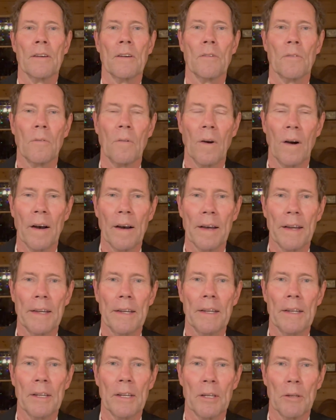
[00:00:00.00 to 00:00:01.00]

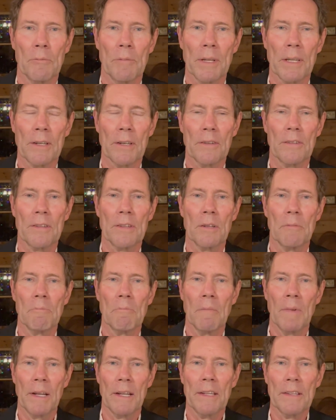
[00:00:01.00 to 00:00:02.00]
Why? Because the
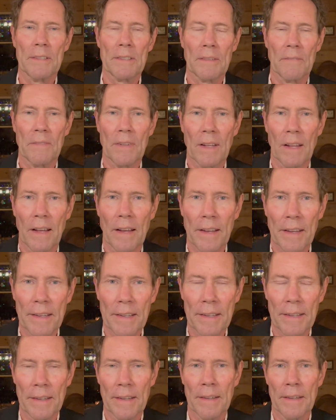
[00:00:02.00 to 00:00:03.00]
money
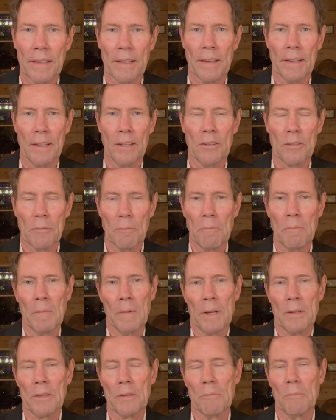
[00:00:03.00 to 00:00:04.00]
supply is
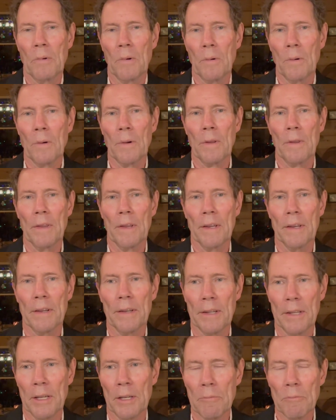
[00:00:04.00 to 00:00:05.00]
much more
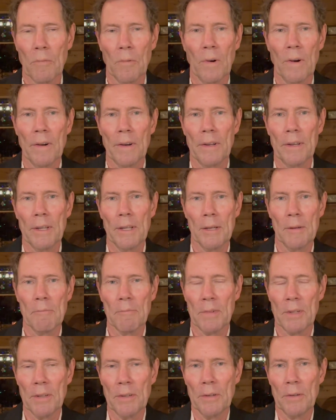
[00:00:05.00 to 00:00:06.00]
than M1,
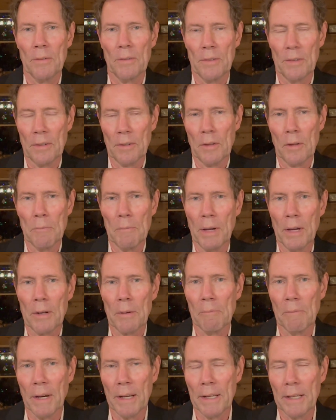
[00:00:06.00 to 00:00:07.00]
M2, just the amount of
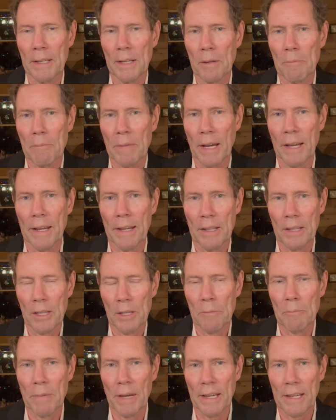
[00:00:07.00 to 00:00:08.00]
money in a bank,
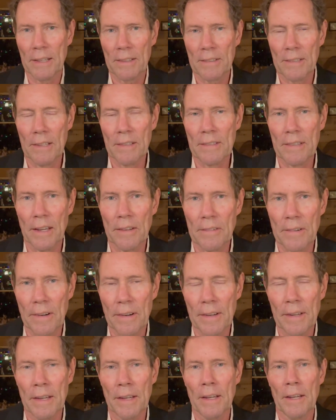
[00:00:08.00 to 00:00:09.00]
in banks, etc.
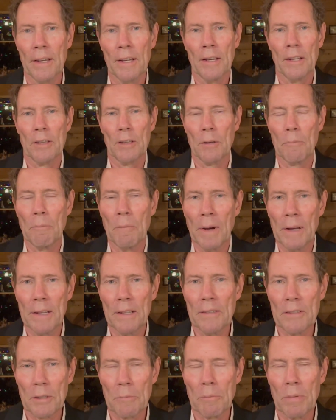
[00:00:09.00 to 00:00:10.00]
The money
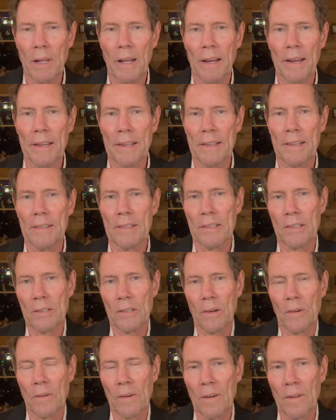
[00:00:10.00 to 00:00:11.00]
supply is the
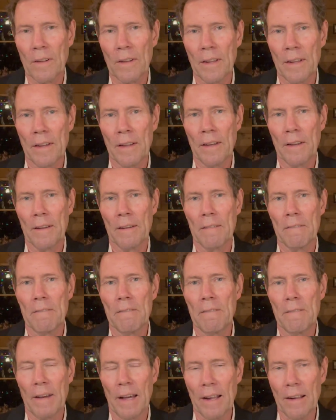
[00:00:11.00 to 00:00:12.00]
total
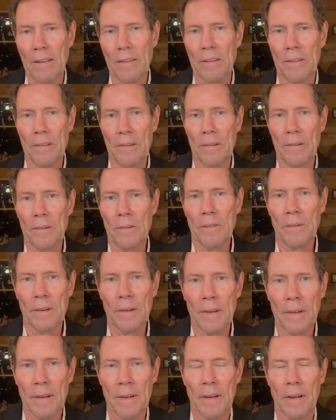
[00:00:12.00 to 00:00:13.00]
value
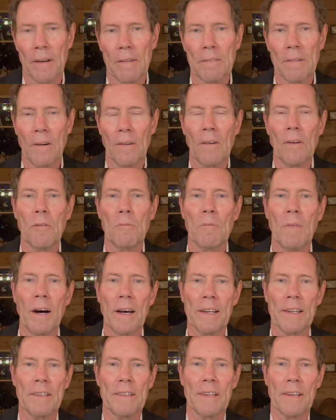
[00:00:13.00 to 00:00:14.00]
of all
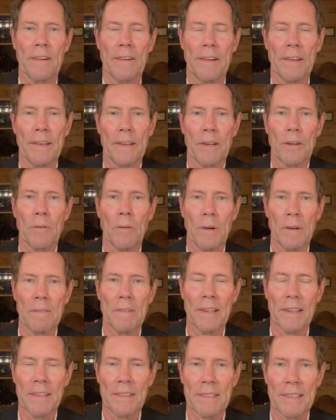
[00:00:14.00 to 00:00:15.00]
monetary
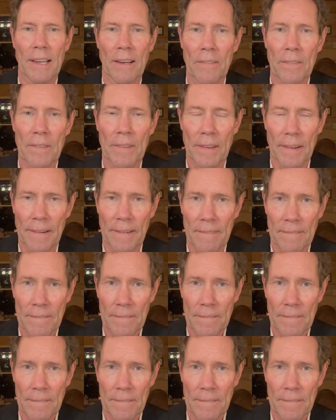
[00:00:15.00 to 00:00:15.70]
equivalents out there.